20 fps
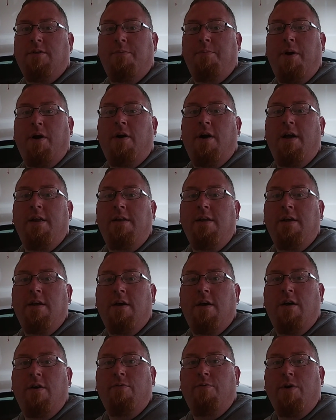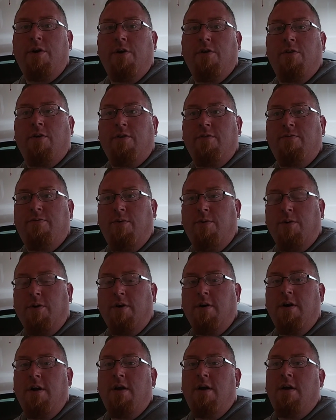a better idea of what you're looking
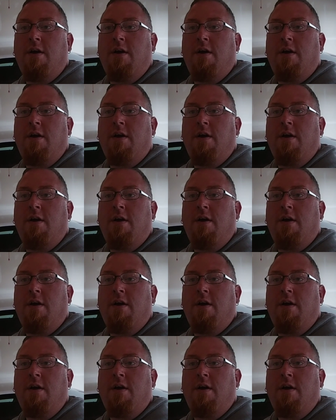for.